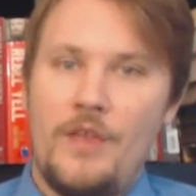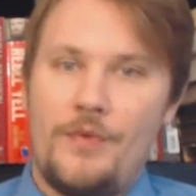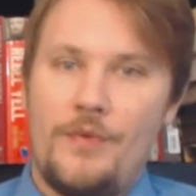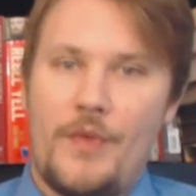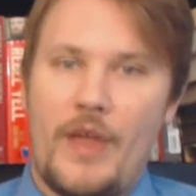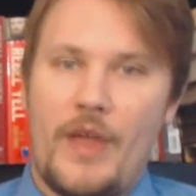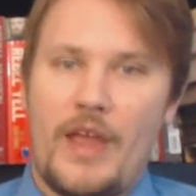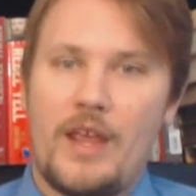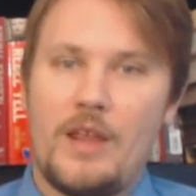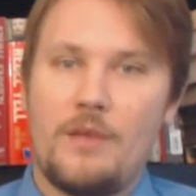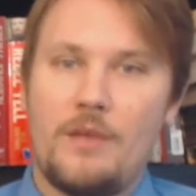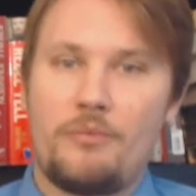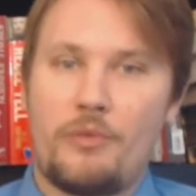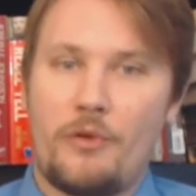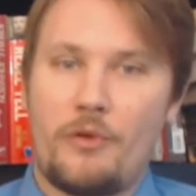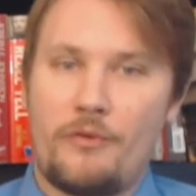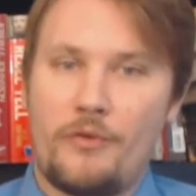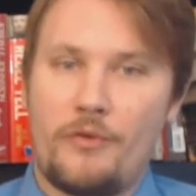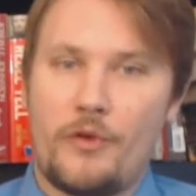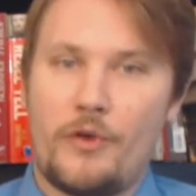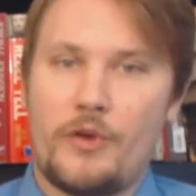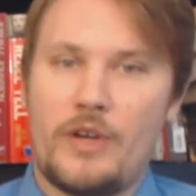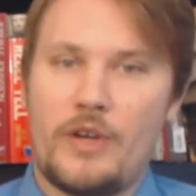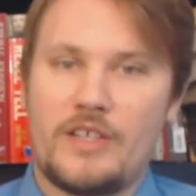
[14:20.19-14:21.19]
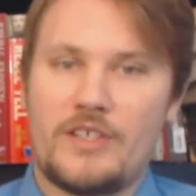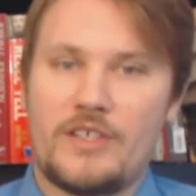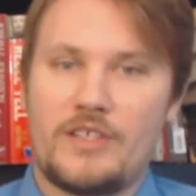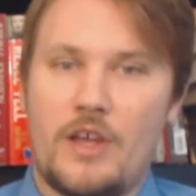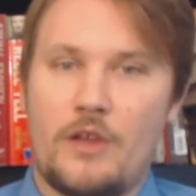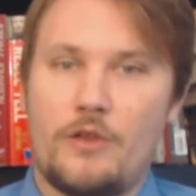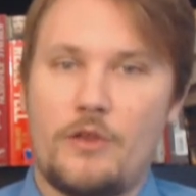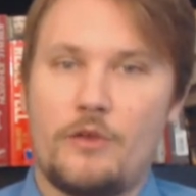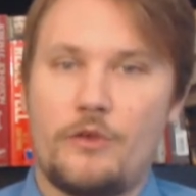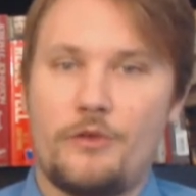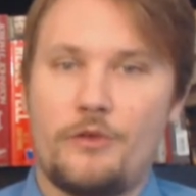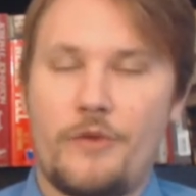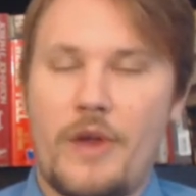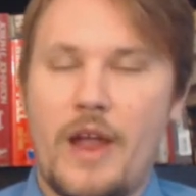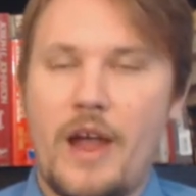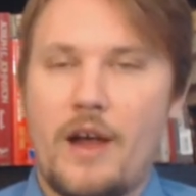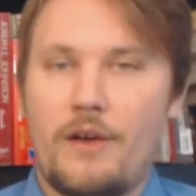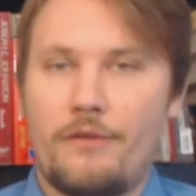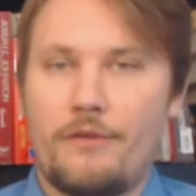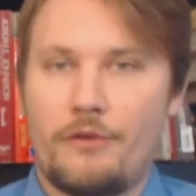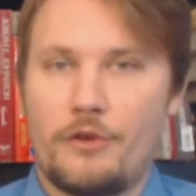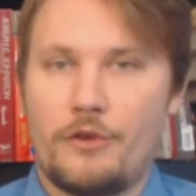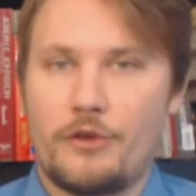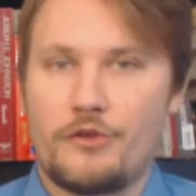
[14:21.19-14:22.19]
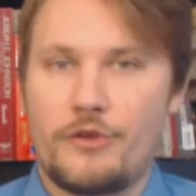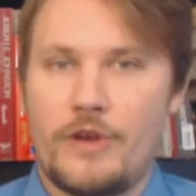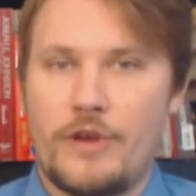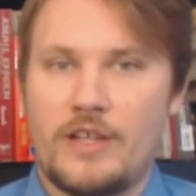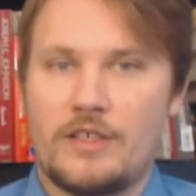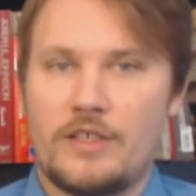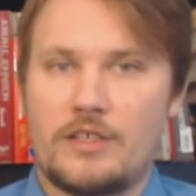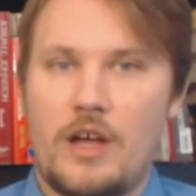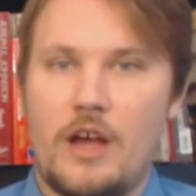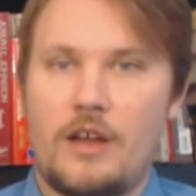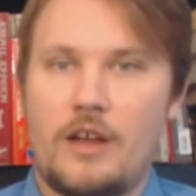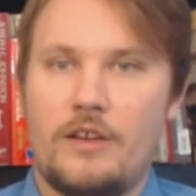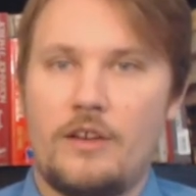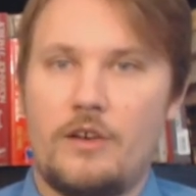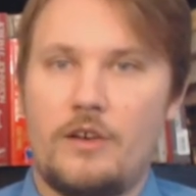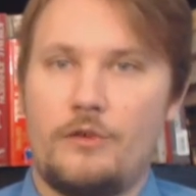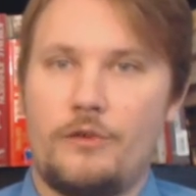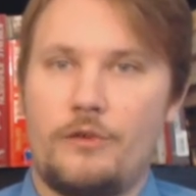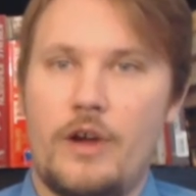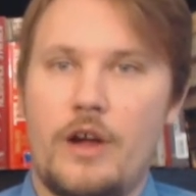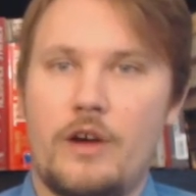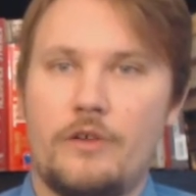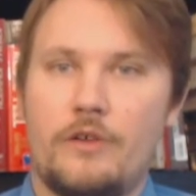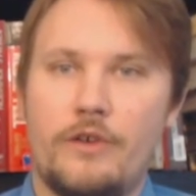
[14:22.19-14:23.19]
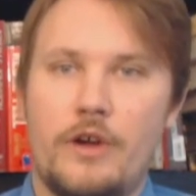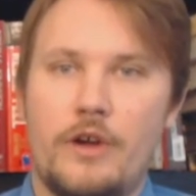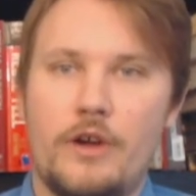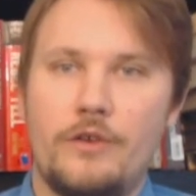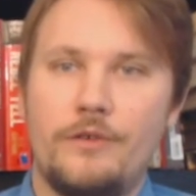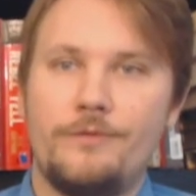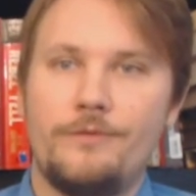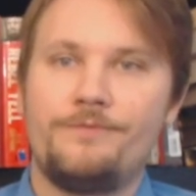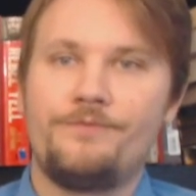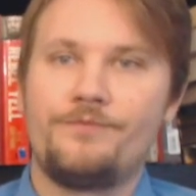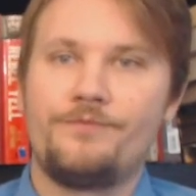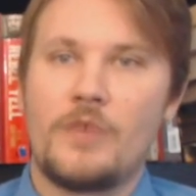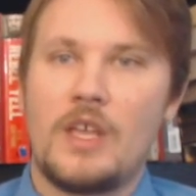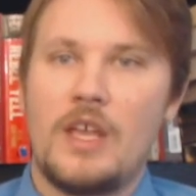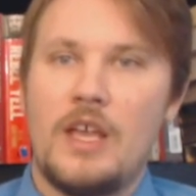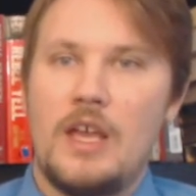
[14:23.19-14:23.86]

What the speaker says: They preferred a southern route for a transcontinental railroad.